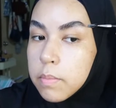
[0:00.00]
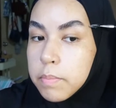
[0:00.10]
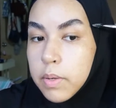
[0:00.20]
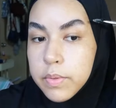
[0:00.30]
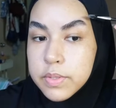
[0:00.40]

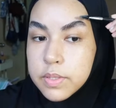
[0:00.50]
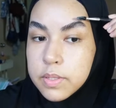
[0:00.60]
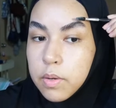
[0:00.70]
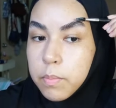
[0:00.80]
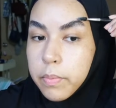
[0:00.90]
But with
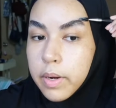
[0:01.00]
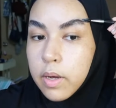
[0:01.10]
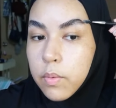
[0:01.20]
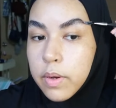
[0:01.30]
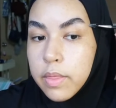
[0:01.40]
silk
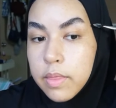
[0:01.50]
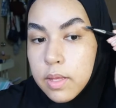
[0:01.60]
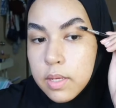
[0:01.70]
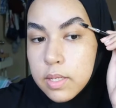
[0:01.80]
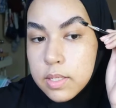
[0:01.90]
brow, one
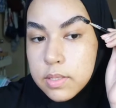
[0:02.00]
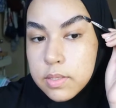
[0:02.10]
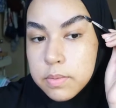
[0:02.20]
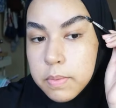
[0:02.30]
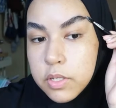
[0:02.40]
thing
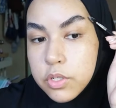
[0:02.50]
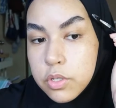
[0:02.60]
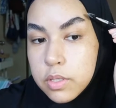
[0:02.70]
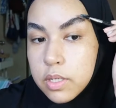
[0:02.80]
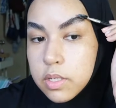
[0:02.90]
is make
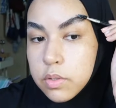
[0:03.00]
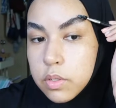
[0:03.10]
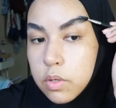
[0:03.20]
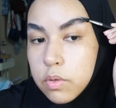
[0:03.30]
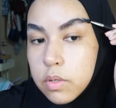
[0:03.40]
sure that you
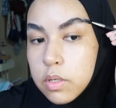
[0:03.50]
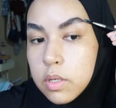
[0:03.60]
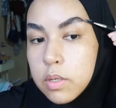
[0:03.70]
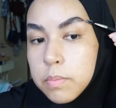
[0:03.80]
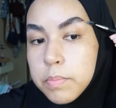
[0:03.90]
don't
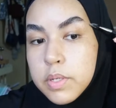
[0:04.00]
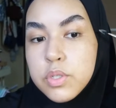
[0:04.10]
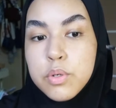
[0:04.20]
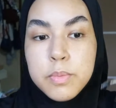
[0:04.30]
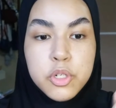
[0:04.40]
put
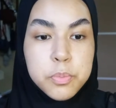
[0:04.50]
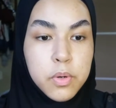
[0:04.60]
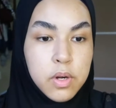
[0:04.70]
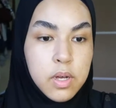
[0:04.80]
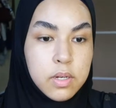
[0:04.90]
too much
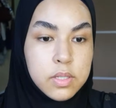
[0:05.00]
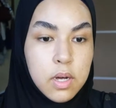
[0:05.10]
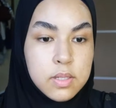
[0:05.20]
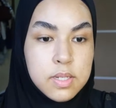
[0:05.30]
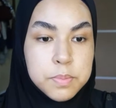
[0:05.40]
product
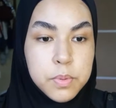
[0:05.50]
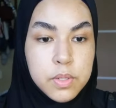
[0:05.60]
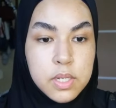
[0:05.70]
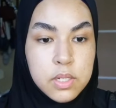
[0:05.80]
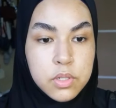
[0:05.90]
on this
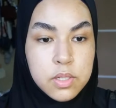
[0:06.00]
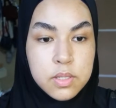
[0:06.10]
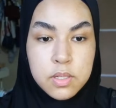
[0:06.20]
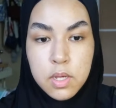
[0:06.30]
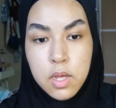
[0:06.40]
spoolie.
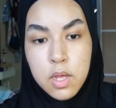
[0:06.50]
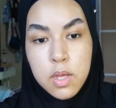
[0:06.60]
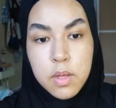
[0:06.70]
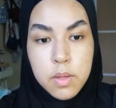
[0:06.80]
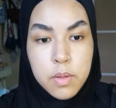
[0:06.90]
Just
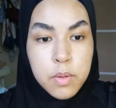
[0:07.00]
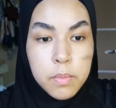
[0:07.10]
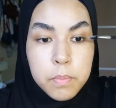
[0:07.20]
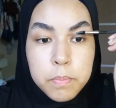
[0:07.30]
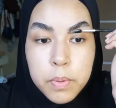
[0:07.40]

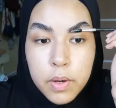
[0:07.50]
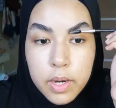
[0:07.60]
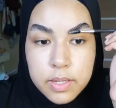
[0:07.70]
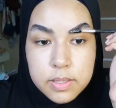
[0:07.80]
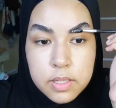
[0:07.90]
put
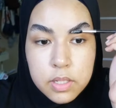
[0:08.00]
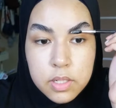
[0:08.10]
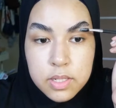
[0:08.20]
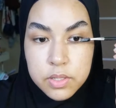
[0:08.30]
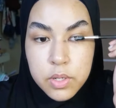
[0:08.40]
as
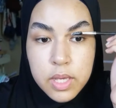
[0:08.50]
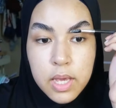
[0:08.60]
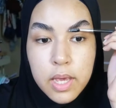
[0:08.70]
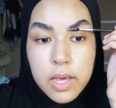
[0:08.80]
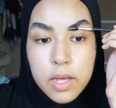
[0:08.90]
little as you
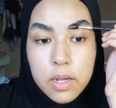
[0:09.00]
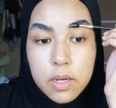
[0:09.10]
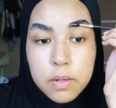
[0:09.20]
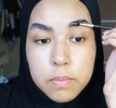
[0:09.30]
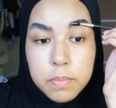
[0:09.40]
can,
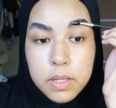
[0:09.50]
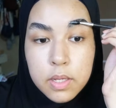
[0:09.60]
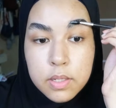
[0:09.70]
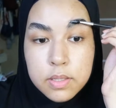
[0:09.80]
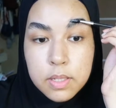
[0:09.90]

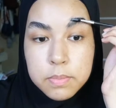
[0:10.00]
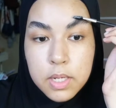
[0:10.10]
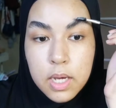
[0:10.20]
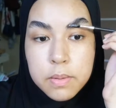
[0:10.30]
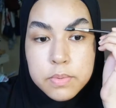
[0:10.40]
because
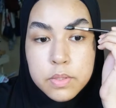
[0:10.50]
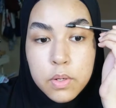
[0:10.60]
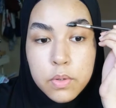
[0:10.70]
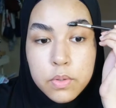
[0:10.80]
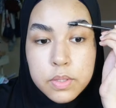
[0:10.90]
sometimes
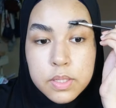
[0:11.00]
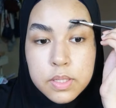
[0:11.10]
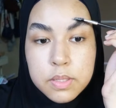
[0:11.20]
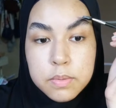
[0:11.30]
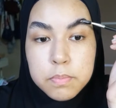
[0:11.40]
those
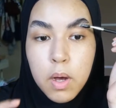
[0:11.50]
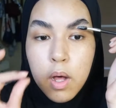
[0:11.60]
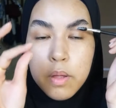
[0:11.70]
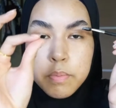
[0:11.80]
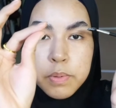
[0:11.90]

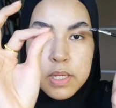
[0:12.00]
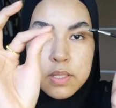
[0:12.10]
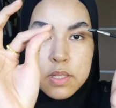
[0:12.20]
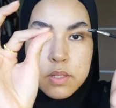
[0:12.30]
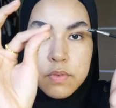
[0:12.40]
small
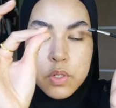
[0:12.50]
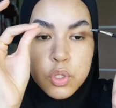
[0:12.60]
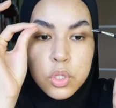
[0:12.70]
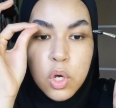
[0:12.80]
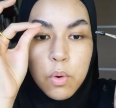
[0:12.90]
pieces of the
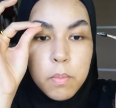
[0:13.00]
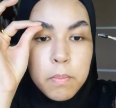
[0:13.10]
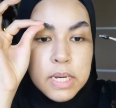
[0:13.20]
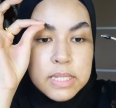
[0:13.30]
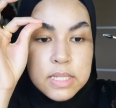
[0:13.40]
soap
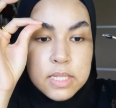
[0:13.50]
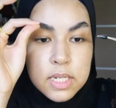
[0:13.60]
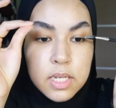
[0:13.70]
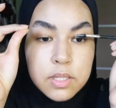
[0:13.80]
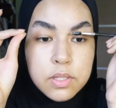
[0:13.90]
might
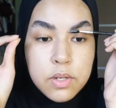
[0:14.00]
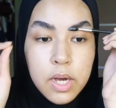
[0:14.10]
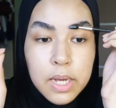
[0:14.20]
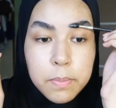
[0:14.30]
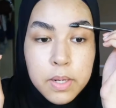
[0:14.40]
stick to your
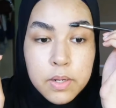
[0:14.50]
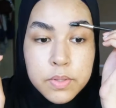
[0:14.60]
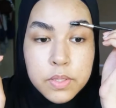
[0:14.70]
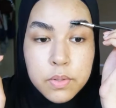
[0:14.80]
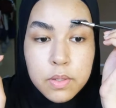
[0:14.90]
eyebrows,
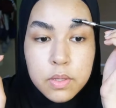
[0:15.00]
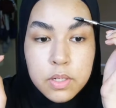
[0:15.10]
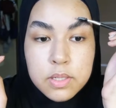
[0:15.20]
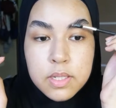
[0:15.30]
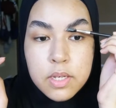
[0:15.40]
so it
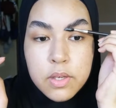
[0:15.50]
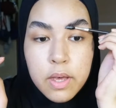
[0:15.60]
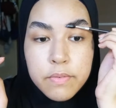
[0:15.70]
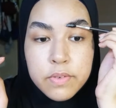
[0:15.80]
looks like you have